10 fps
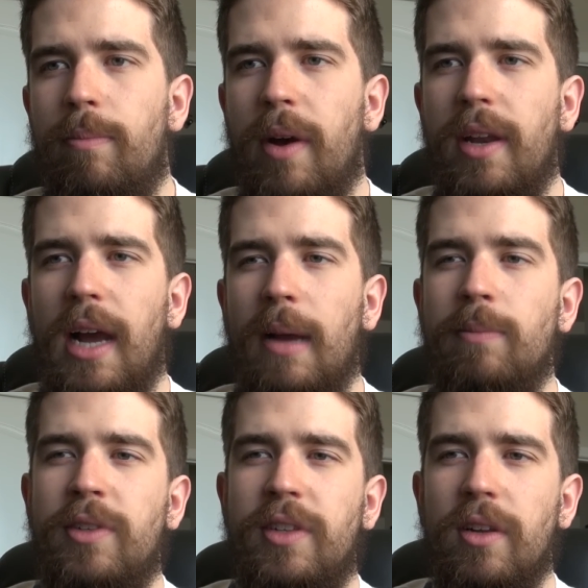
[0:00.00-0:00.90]
But
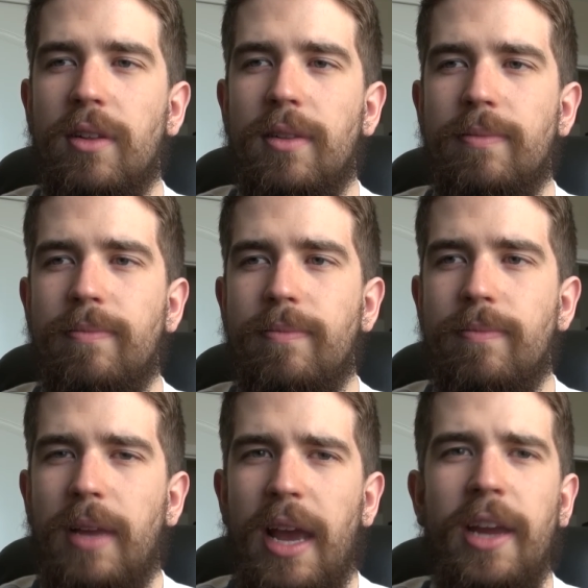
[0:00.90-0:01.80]
I'm still
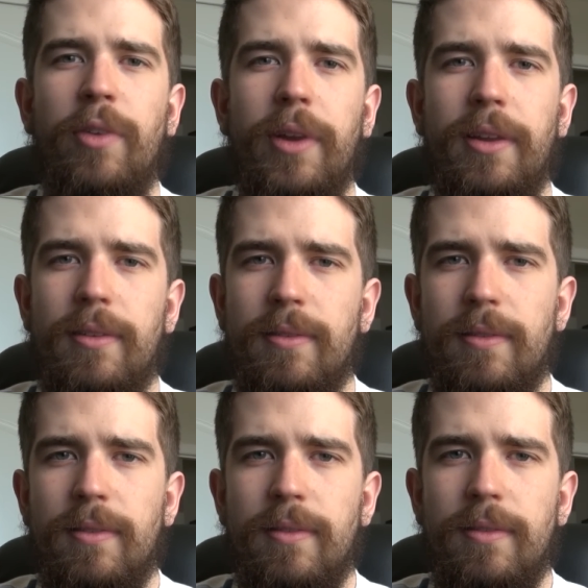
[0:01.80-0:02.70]
angry.
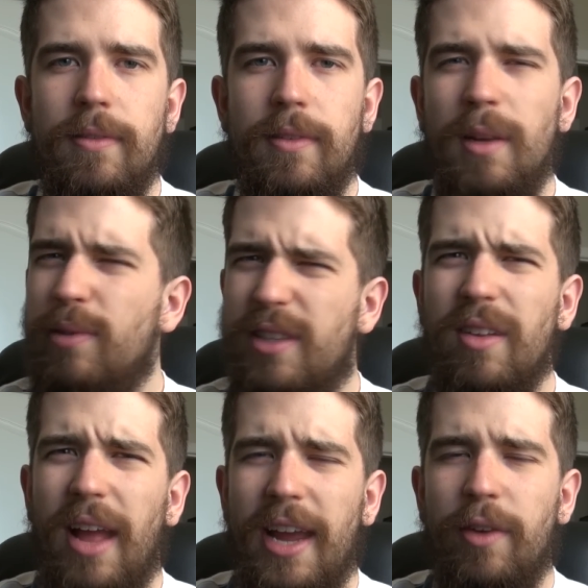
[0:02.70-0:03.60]
I'm
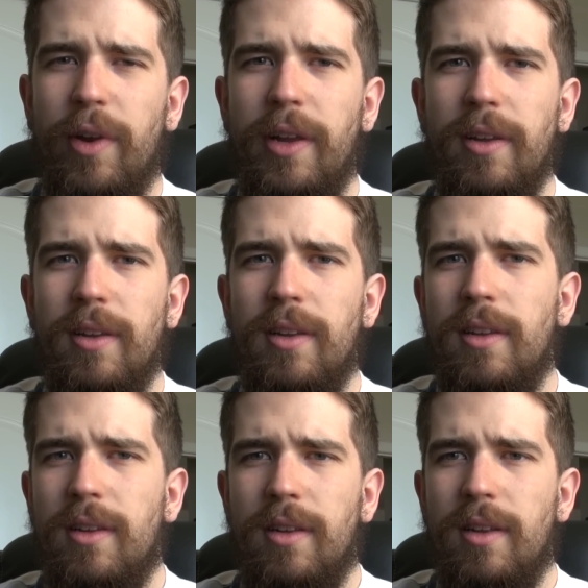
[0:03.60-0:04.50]
still angry.
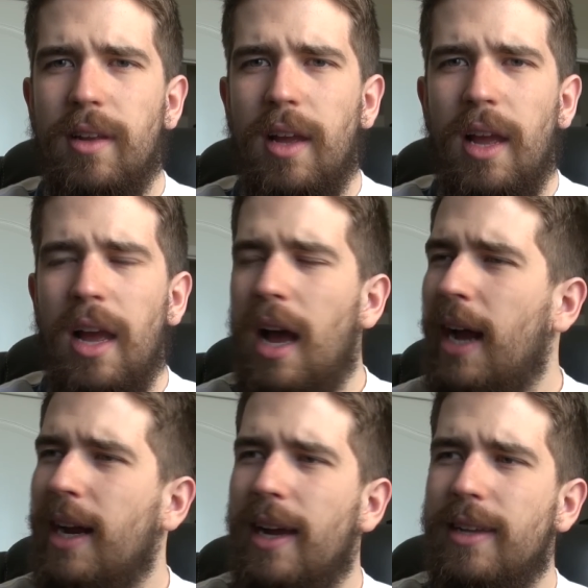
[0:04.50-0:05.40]

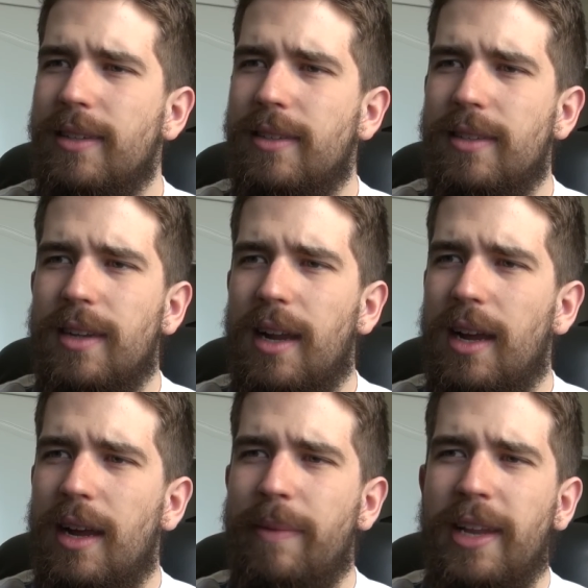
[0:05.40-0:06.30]
I
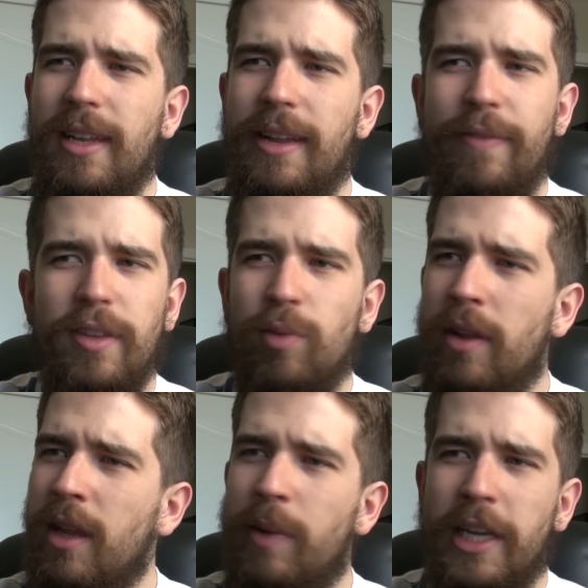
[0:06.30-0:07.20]
mean, if it's
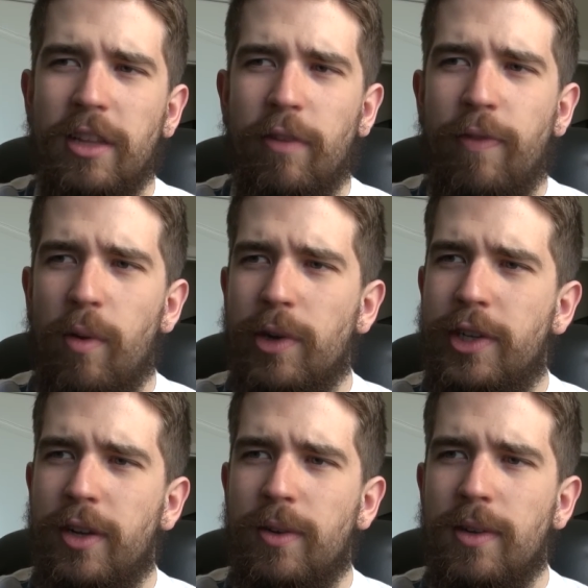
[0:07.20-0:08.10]
one thing we can look forward
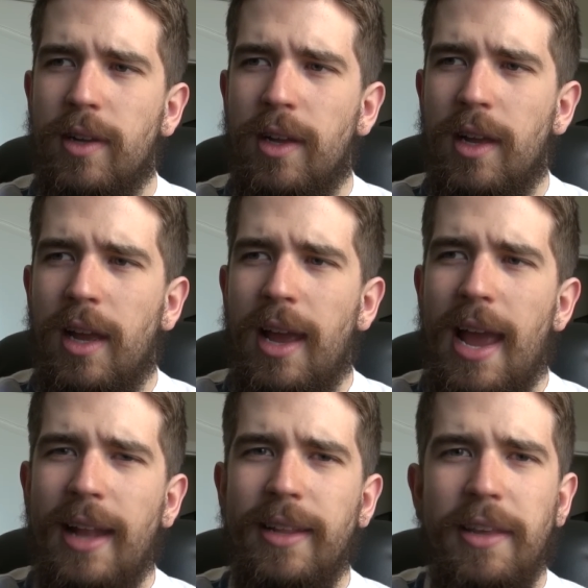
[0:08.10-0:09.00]
to,
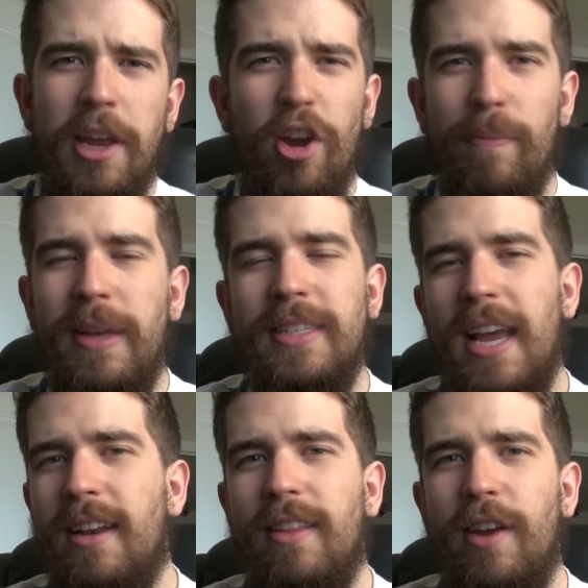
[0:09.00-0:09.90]
end of the year means
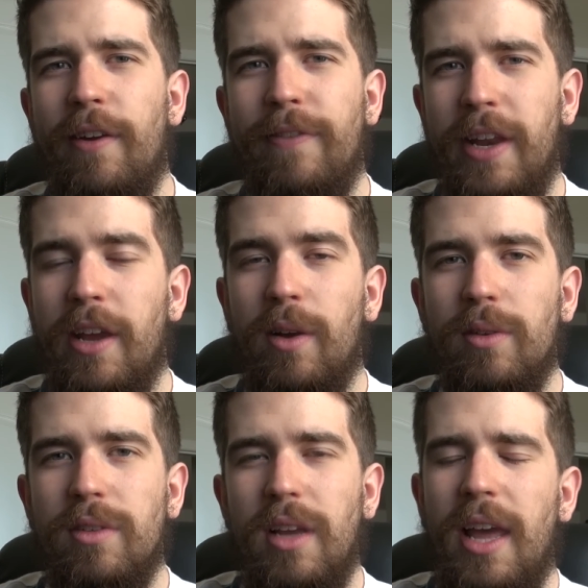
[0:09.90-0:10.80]
end of the year
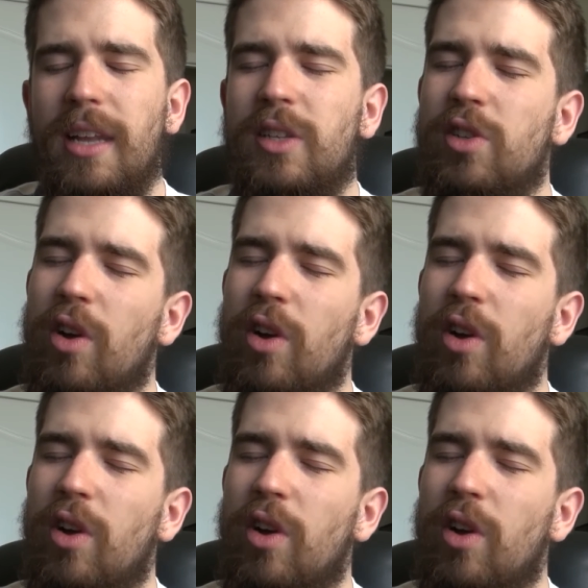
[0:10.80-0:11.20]
videos. And it's